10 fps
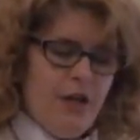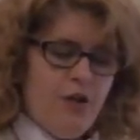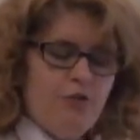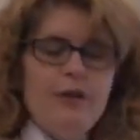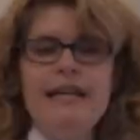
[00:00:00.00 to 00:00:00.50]

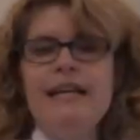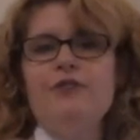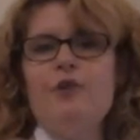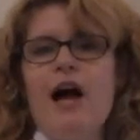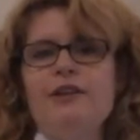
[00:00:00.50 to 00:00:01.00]

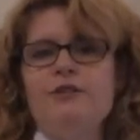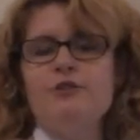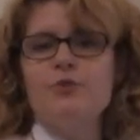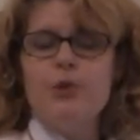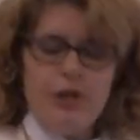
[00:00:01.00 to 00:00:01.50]
Reading
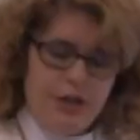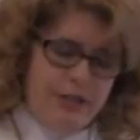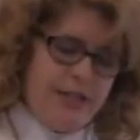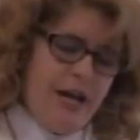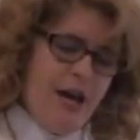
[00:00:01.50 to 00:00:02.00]
Rahner's
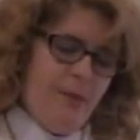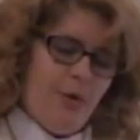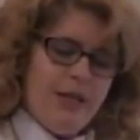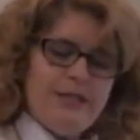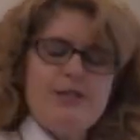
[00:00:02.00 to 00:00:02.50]
words
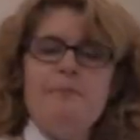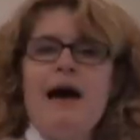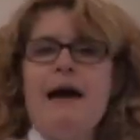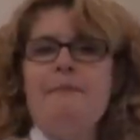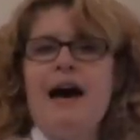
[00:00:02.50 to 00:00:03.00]
brings to
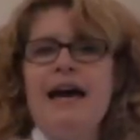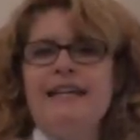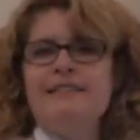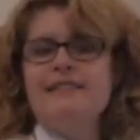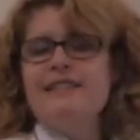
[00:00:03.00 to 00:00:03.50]
my
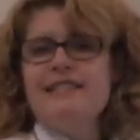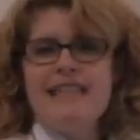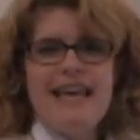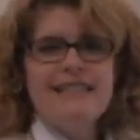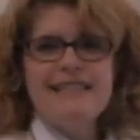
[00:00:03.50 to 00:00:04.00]
mind the
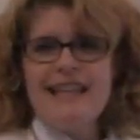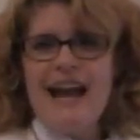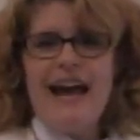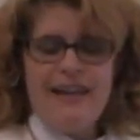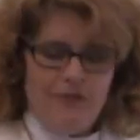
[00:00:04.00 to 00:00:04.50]
saints that
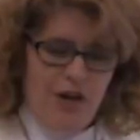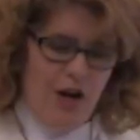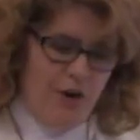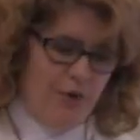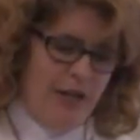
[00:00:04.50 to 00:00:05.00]
I have
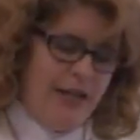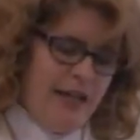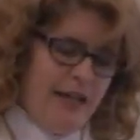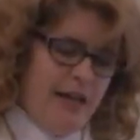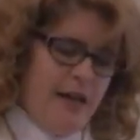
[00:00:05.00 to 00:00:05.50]
known.
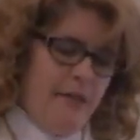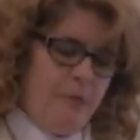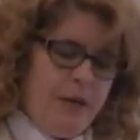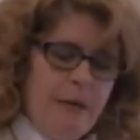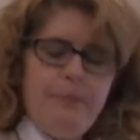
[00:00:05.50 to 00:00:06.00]
The
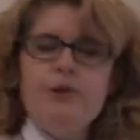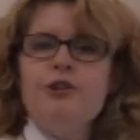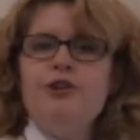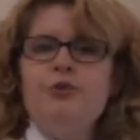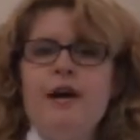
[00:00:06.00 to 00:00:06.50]
people
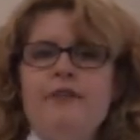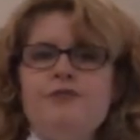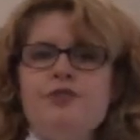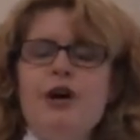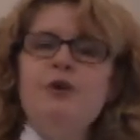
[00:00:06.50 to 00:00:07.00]
who have
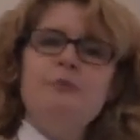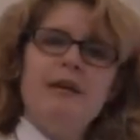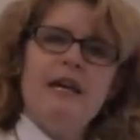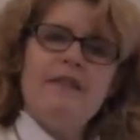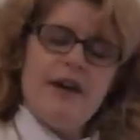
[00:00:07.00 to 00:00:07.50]
shown
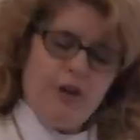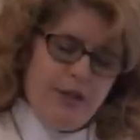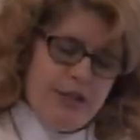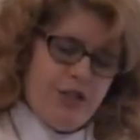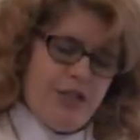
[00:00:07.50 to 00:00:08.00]
me that
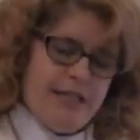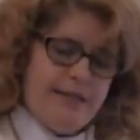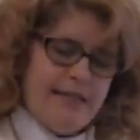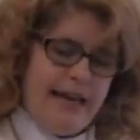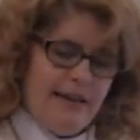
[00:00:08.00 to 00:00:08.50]

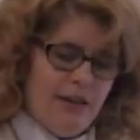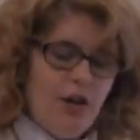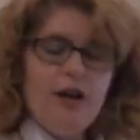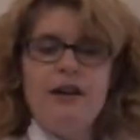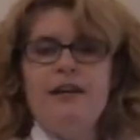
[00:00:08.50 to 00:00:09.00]
Christians can
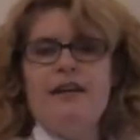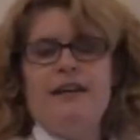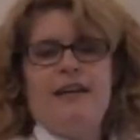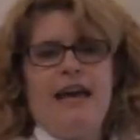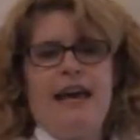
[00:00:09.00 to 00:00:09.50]
look
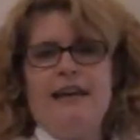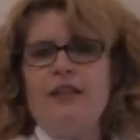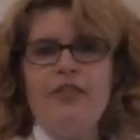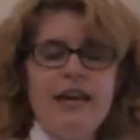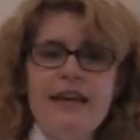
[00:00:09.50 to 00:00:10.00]
and
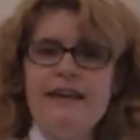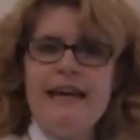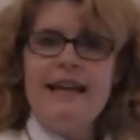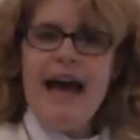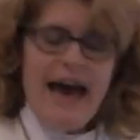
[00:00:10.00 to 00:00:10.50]
think
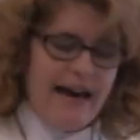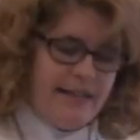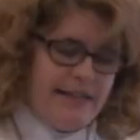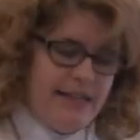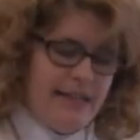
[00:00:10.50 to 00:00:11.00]
and
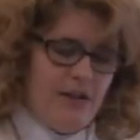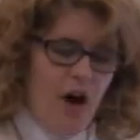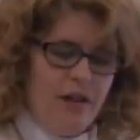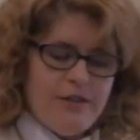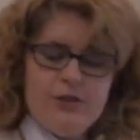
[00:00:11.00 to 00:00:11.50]
act in
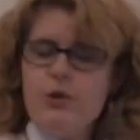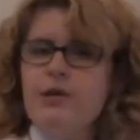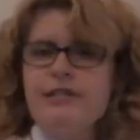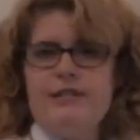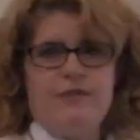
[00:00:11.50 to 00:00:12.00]
all
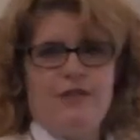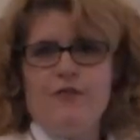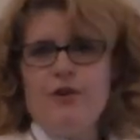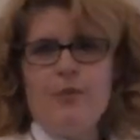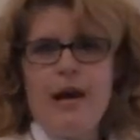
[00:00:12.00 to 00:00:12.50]
sorts of
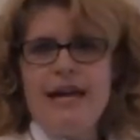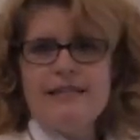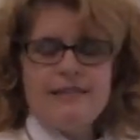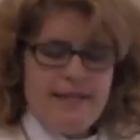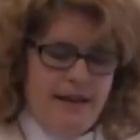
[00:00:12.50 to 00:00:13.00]
different
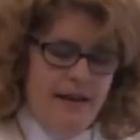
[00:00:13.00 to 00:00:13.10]
ways.